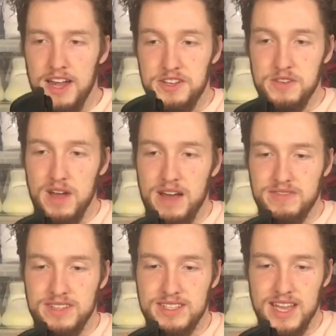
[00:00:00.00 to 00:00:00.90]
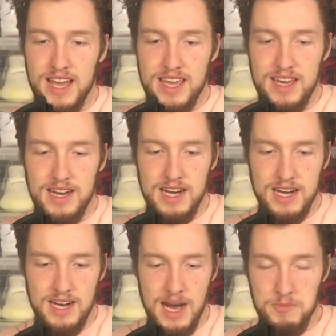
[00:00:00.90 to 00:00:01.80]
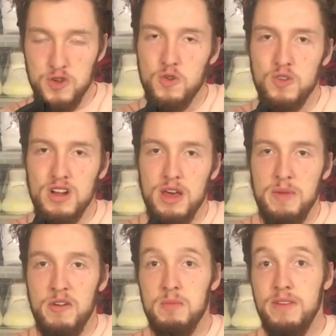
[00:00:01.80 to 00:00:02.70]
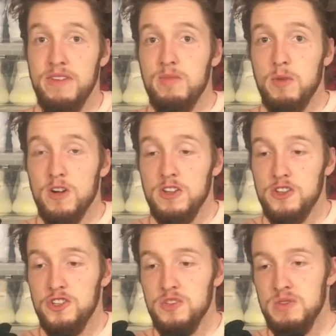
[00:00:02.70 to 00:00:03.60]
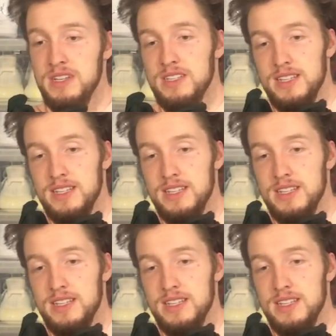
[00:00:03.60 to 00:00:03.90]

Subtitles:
do have to say, I'm torn about what my favorite part of this shoe is.